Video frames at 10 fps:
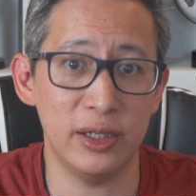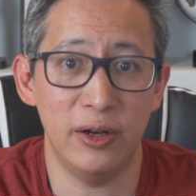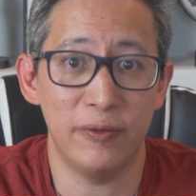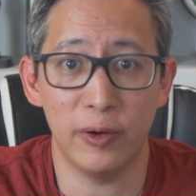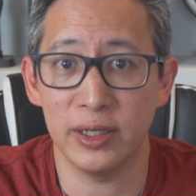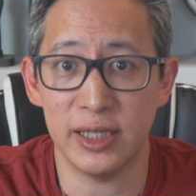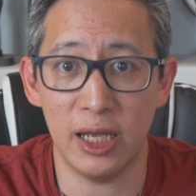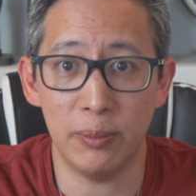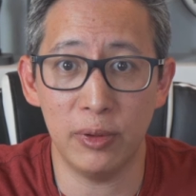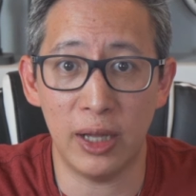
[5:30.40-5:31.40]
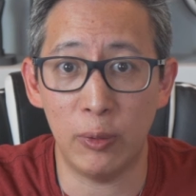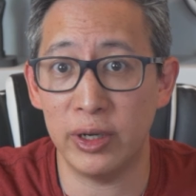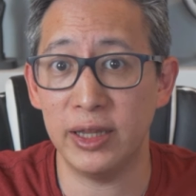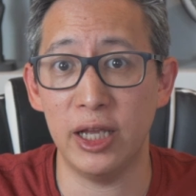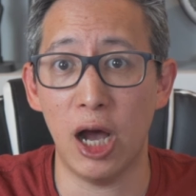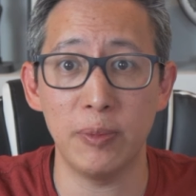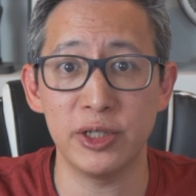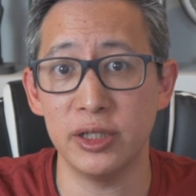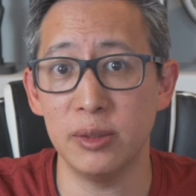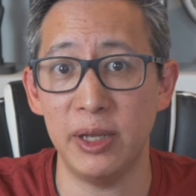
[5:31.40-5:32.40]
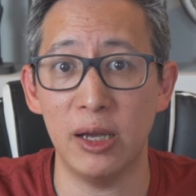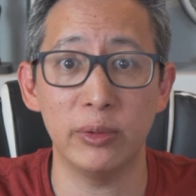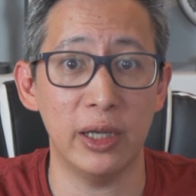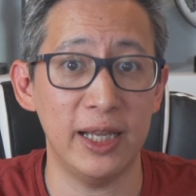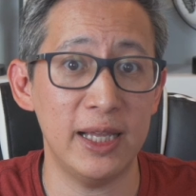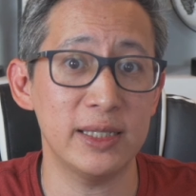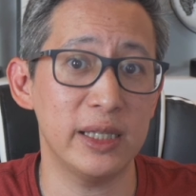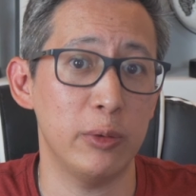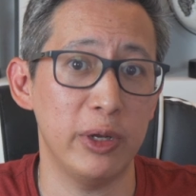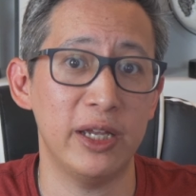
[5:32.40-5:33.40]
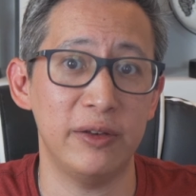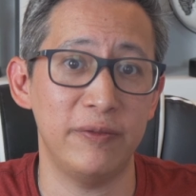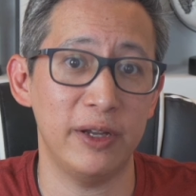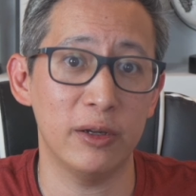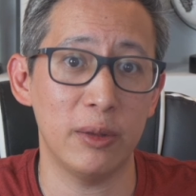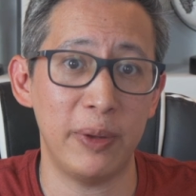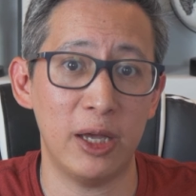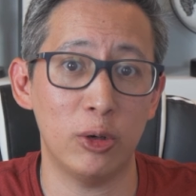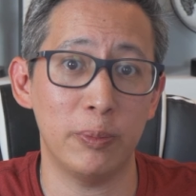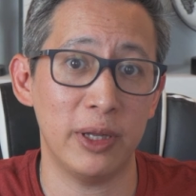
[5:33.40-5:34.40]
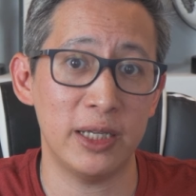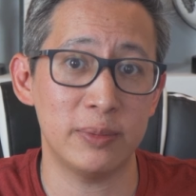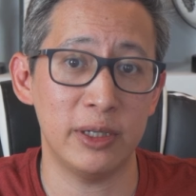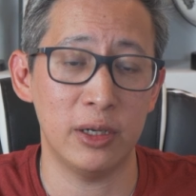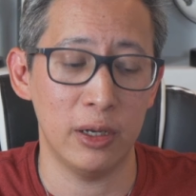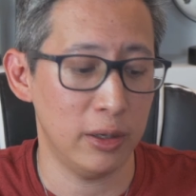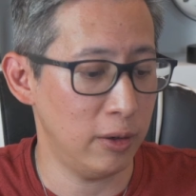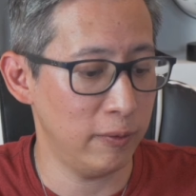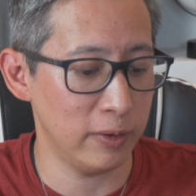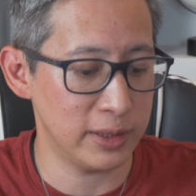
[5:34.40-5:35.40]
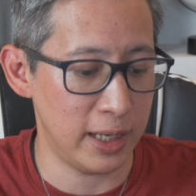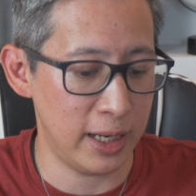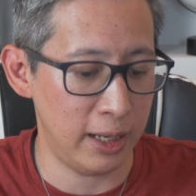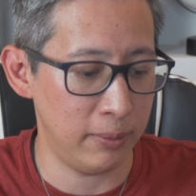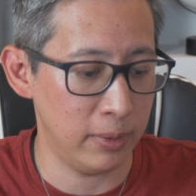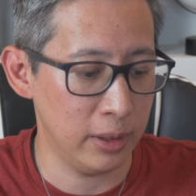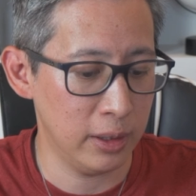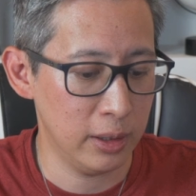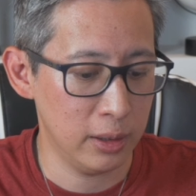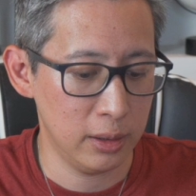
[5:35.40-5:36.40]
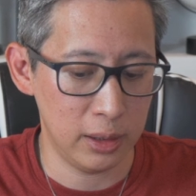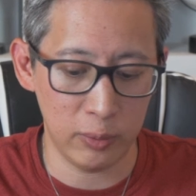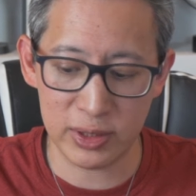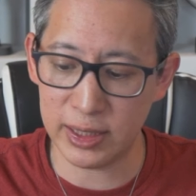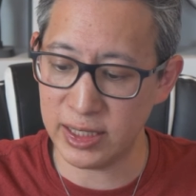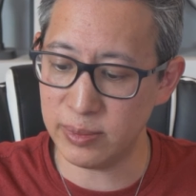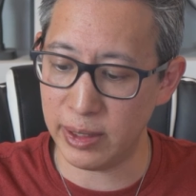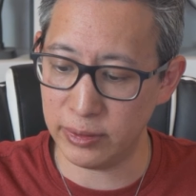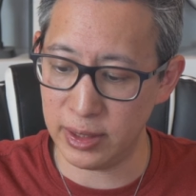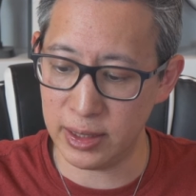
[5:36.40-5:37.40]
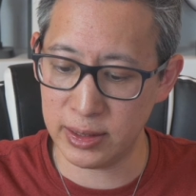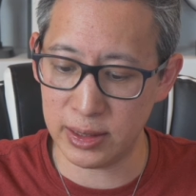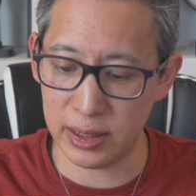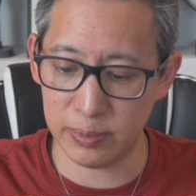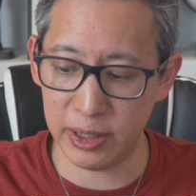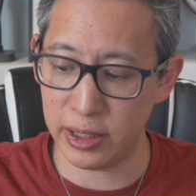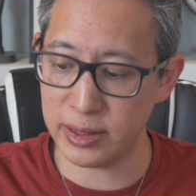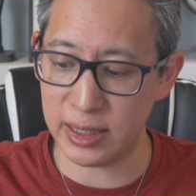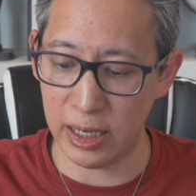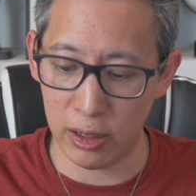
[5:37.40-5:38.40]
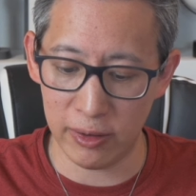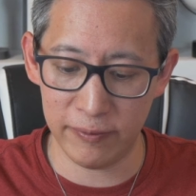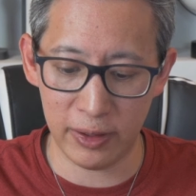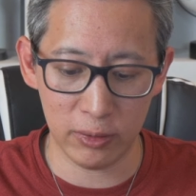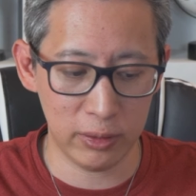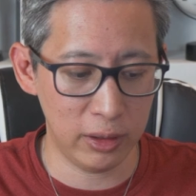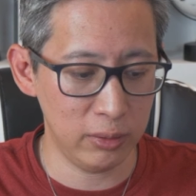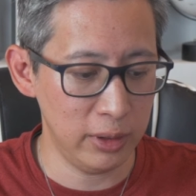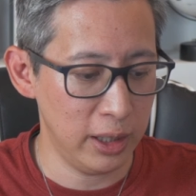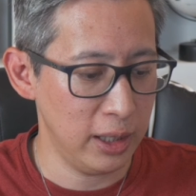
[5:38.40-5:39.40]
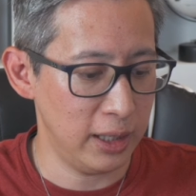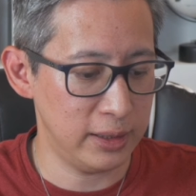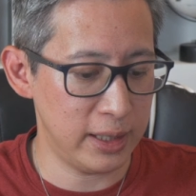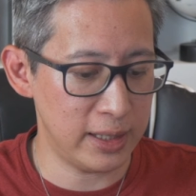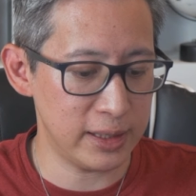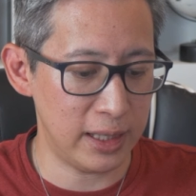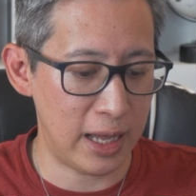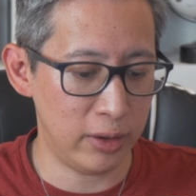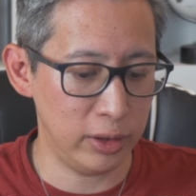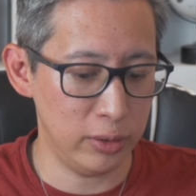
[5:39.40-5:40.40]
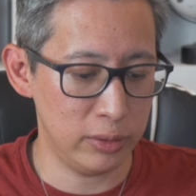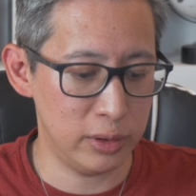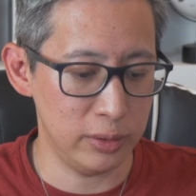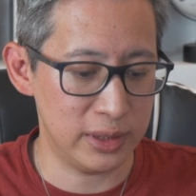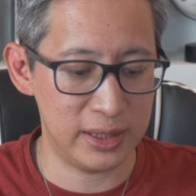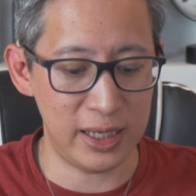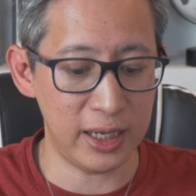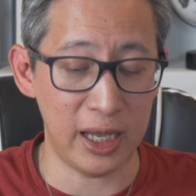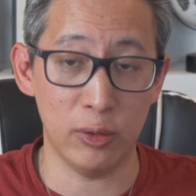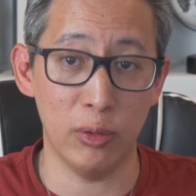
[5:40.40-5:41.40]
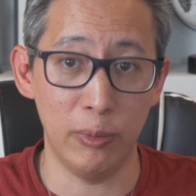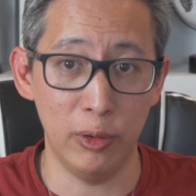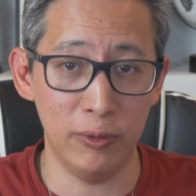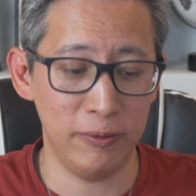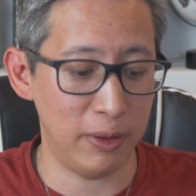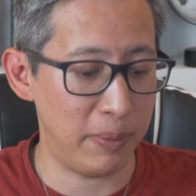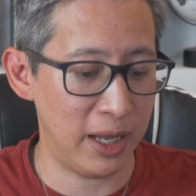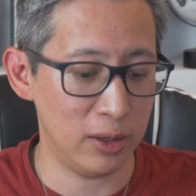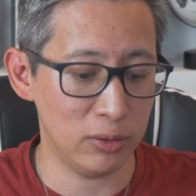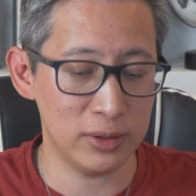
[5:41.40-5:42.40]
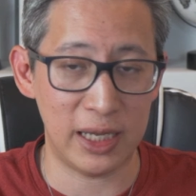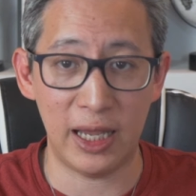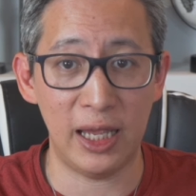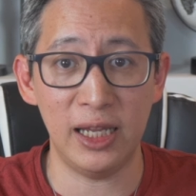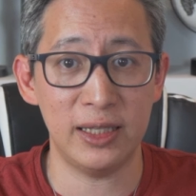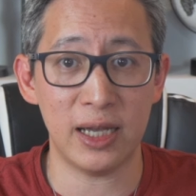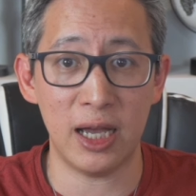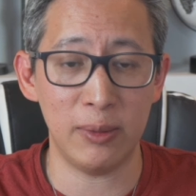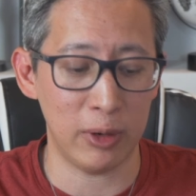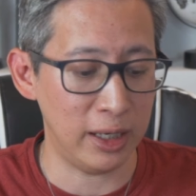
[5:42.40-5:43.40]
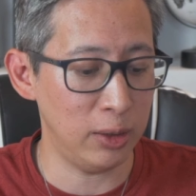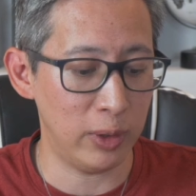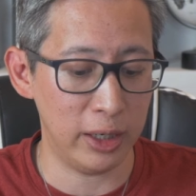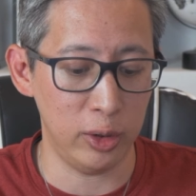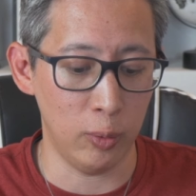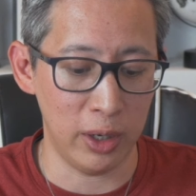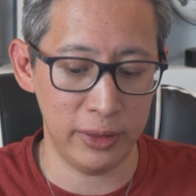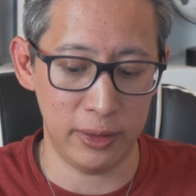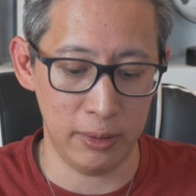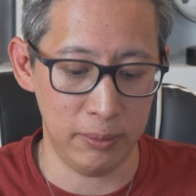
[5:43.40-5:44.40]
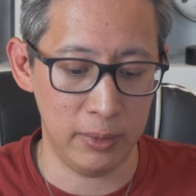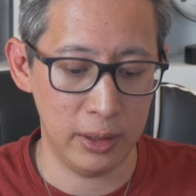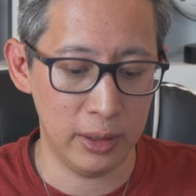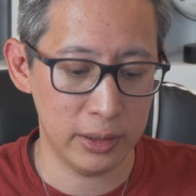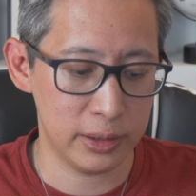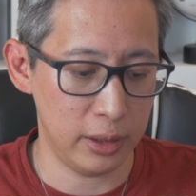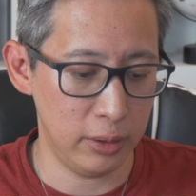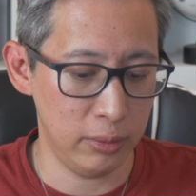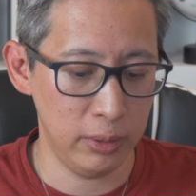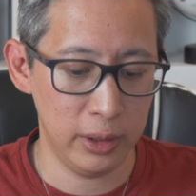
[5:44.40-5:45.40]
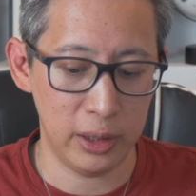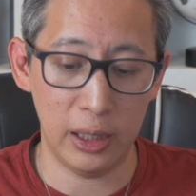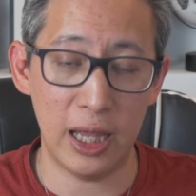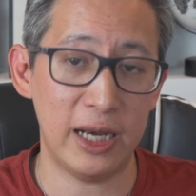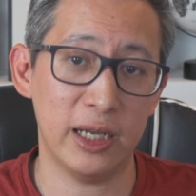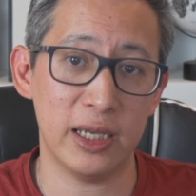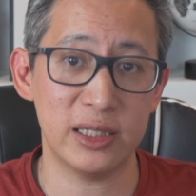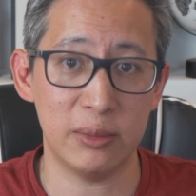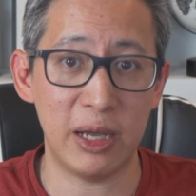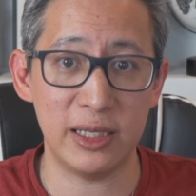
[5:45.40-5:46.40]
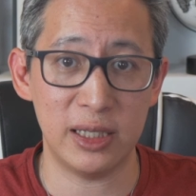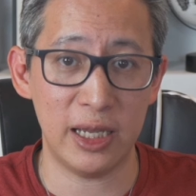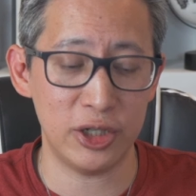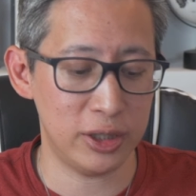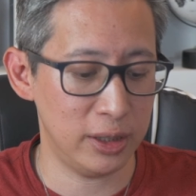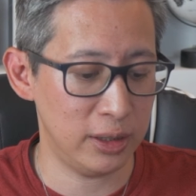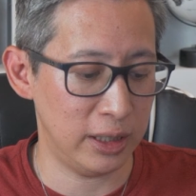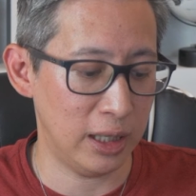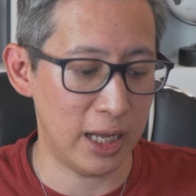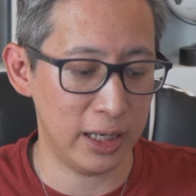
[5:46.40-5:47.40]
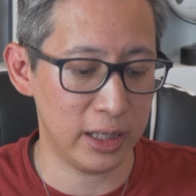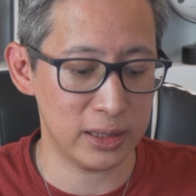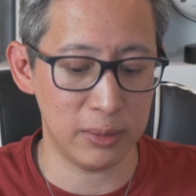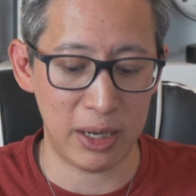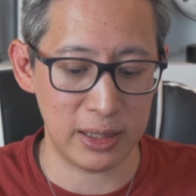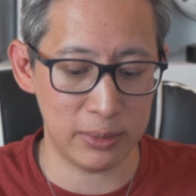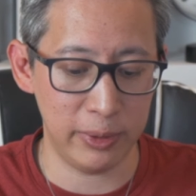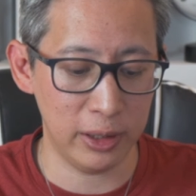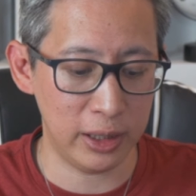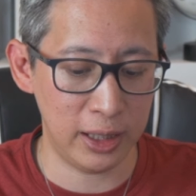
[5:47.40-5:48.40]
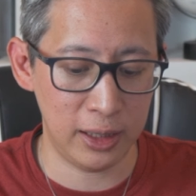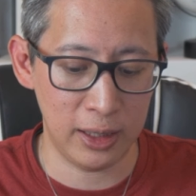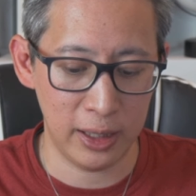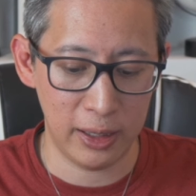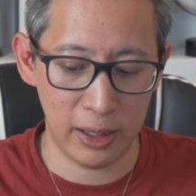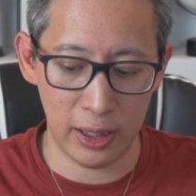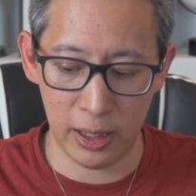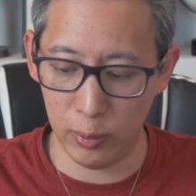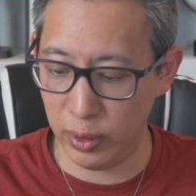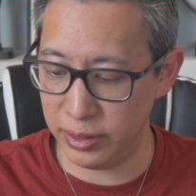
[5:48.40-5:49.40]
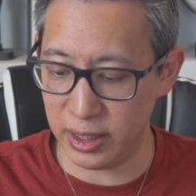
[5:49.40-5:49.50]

for example, I wanted the option to be able to easily reconfigure the panel placement over time. Now what's nice about this is because they are Velcro, it does allow you to stick and remove the panels anytime or anywhere you want them. So a lot of customization and a lot of customizability with